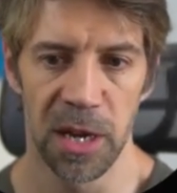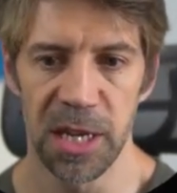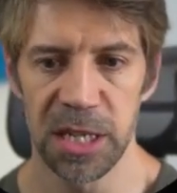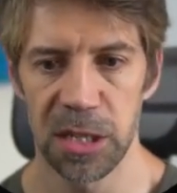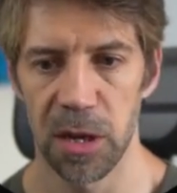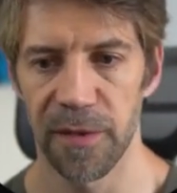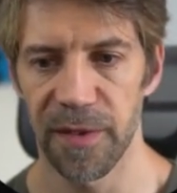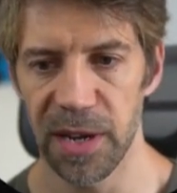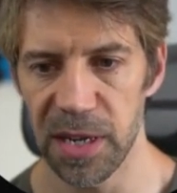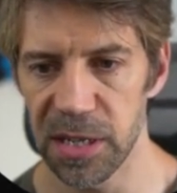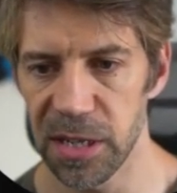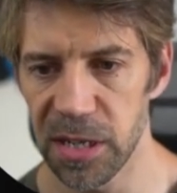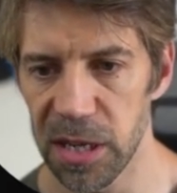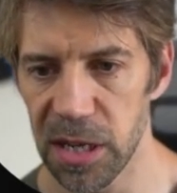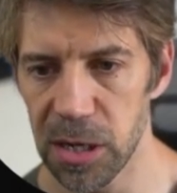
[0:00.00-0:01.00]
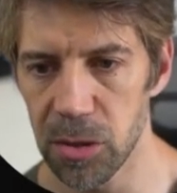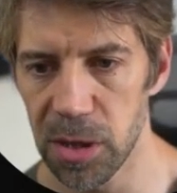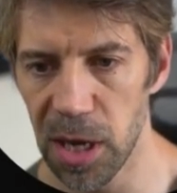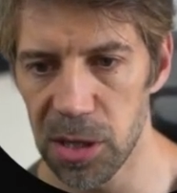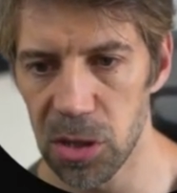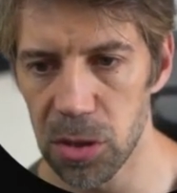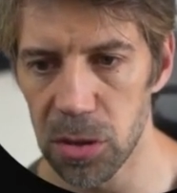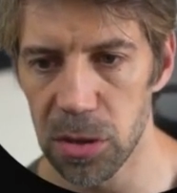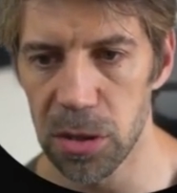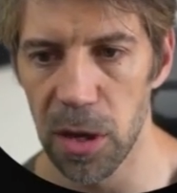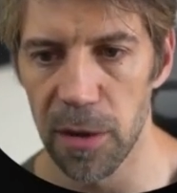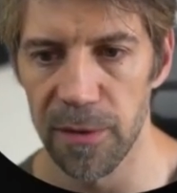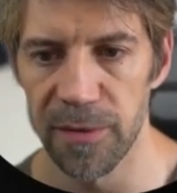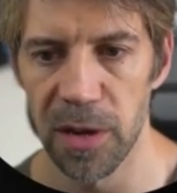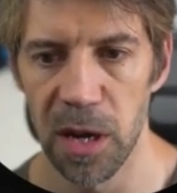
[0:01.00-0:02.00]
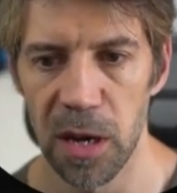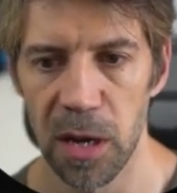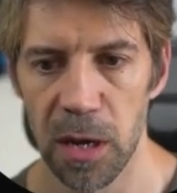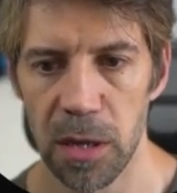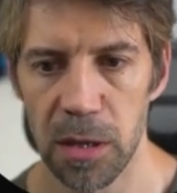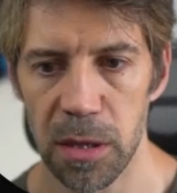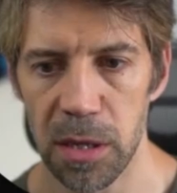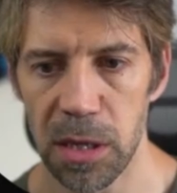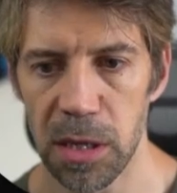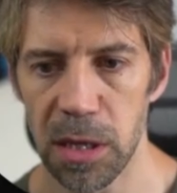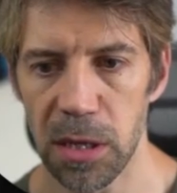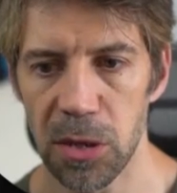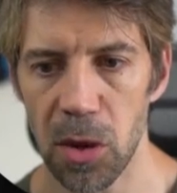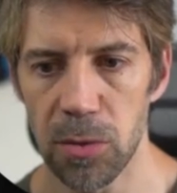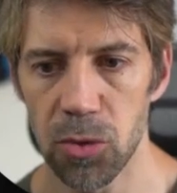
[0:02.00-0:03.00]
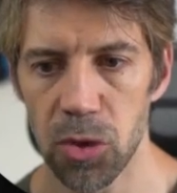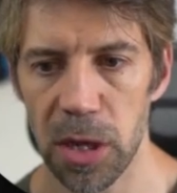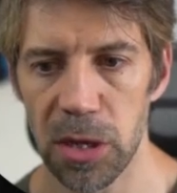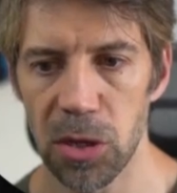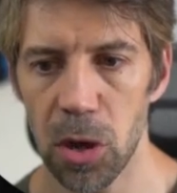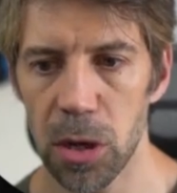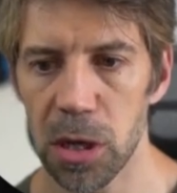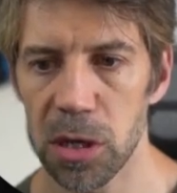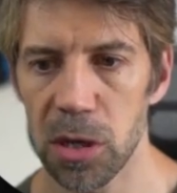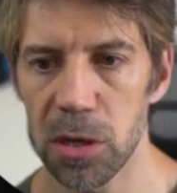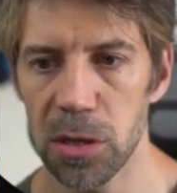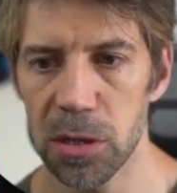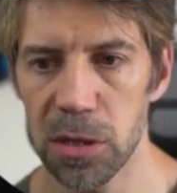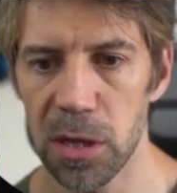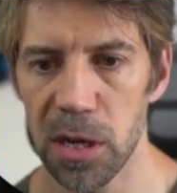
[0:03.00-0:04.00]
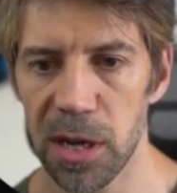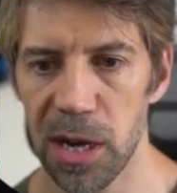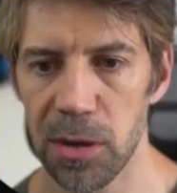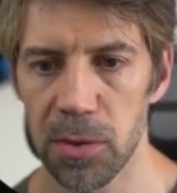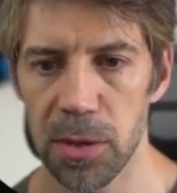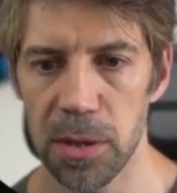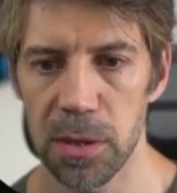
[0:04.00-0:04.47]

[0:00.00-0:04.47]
So if I enter the credentials of the Dome Train Docker Course account,